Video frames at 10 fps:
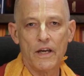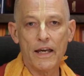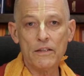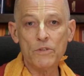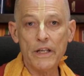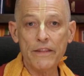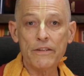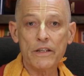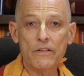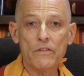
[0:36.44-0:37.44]
Animal
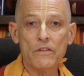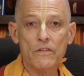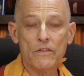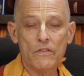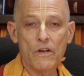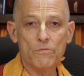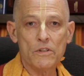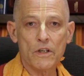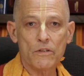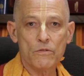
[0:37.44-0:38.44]
ethics is a
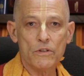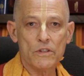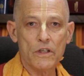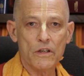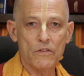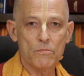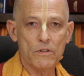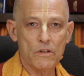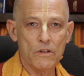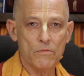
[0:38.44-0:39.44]
subject which has
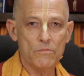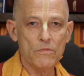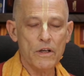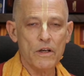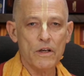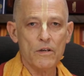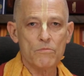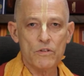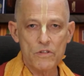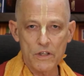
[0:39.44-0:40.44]
become
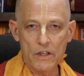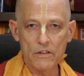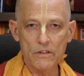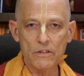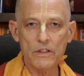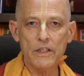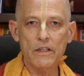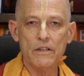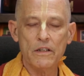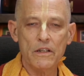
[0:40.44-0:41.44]

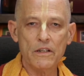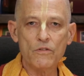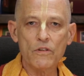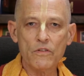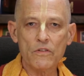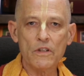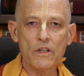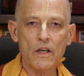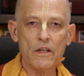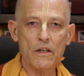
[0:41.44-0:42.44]
particularly
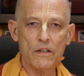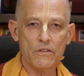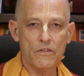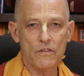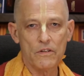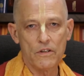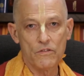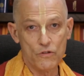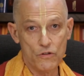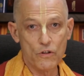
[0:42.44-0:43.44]
interesting and
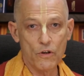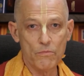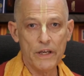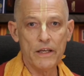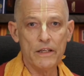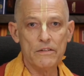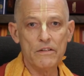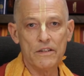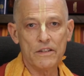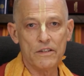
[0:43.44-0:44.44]

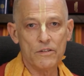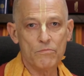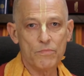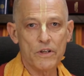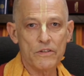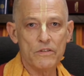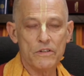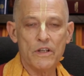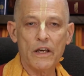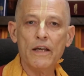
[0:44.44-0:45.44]
germane in
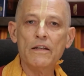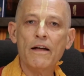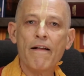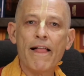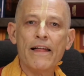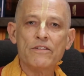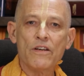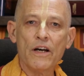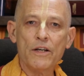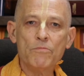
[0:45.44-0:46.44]
present day
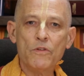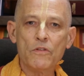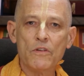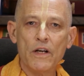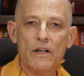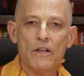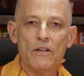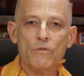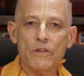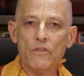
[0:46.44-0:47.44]
times
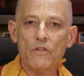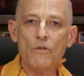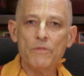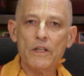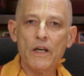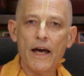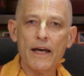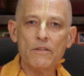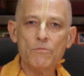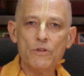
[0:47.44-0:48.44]
when so many
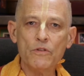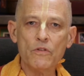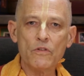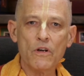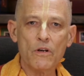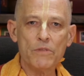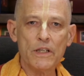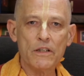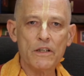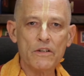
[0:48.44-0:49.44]
animals are
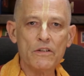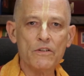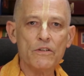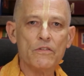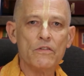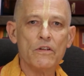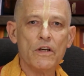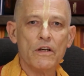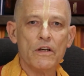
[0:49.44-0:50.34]
being killed